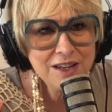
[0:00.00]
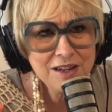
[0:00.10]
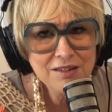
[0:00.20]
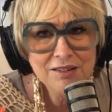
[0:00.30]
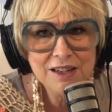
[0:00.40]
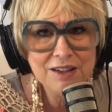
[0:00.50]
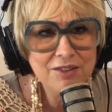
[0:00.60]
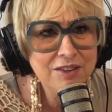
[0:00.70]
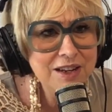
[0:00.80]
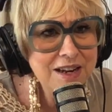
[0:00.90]

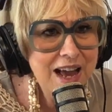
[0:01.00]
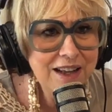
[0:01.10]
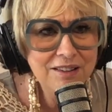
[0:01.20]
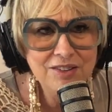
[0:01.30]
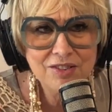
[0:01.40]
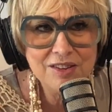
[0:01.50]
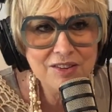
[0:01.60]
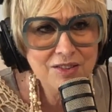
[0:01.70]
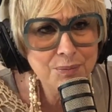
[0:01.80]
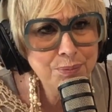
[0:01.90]
earrings to
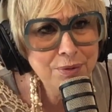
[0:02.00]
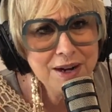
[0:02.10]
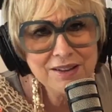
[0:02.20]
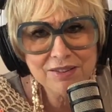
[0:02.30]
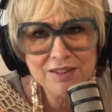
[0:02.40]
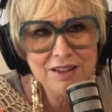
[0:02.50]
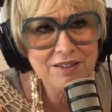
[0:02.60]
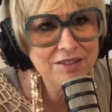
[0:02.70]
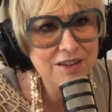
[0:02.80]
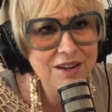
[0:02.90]
necklaces and
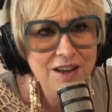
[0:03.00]
bracelets and